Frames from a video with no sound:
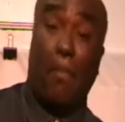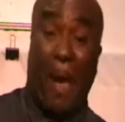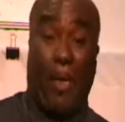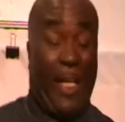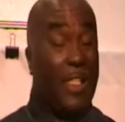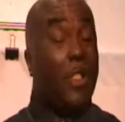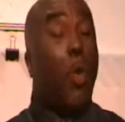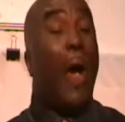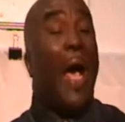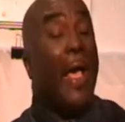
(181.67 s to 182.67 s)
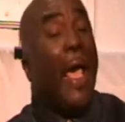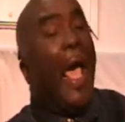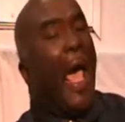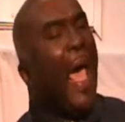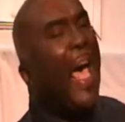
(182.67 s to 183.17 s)
about it. So I
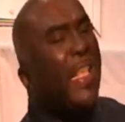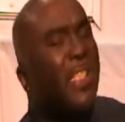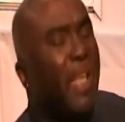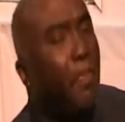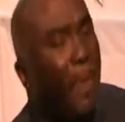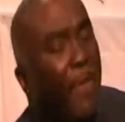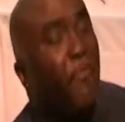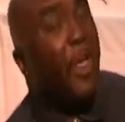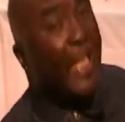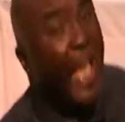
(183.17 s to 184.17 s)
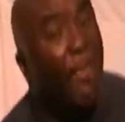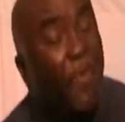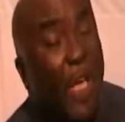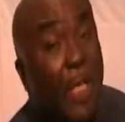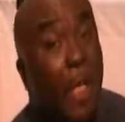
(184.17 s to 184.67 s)
asked to be
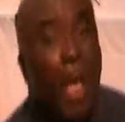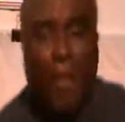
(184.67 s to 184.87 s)
forgiven,